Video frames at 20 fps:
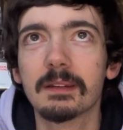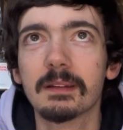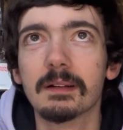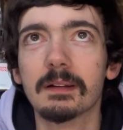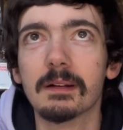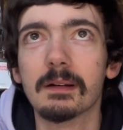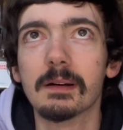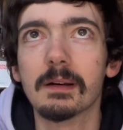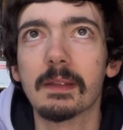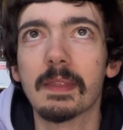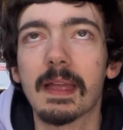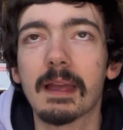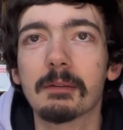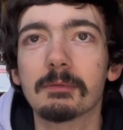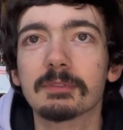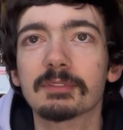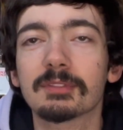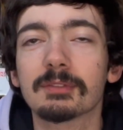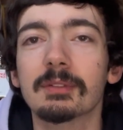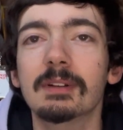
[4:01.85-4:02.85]
Oh, that
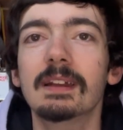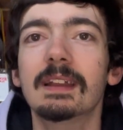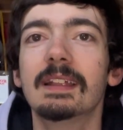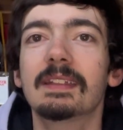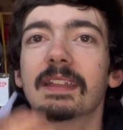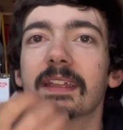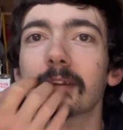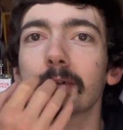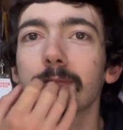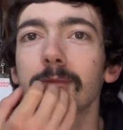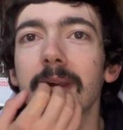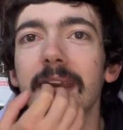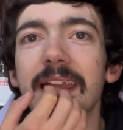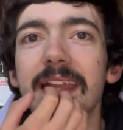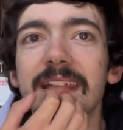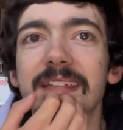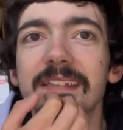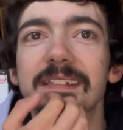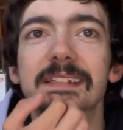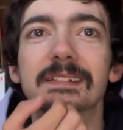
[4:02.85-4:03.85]
was cool. They all
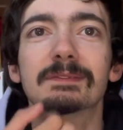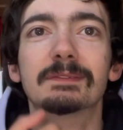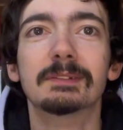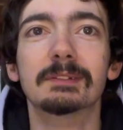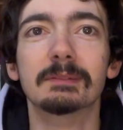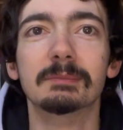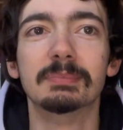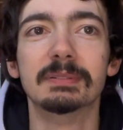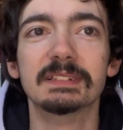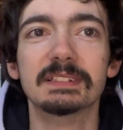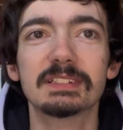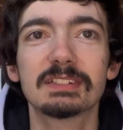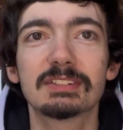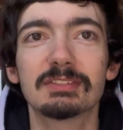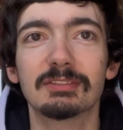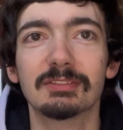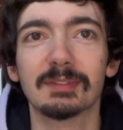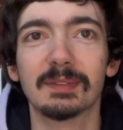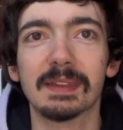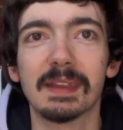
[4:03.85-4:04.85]
hit different
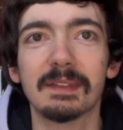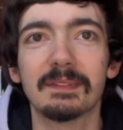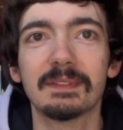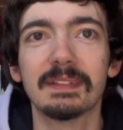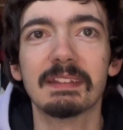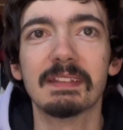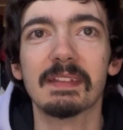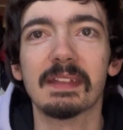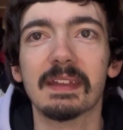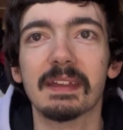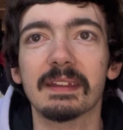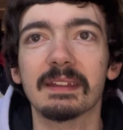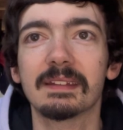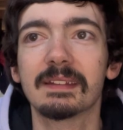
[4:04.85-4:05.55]
positions with their feet there.